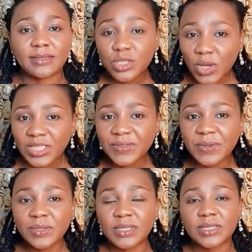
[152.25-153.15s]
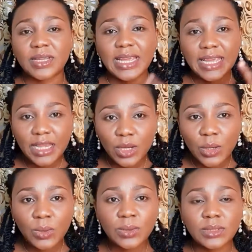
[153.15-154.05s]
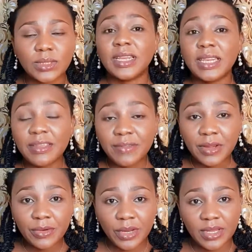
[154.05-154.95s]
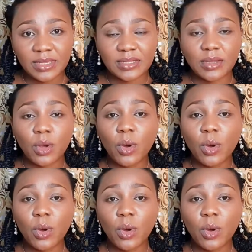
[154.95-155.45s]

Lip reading: Such foods include leafy greens,